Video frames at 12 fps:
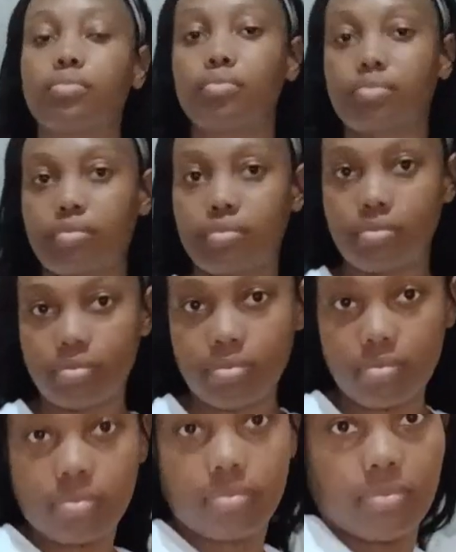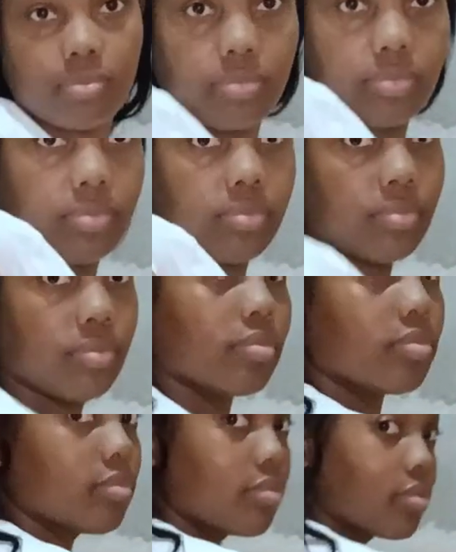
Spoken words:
So this top came as a set.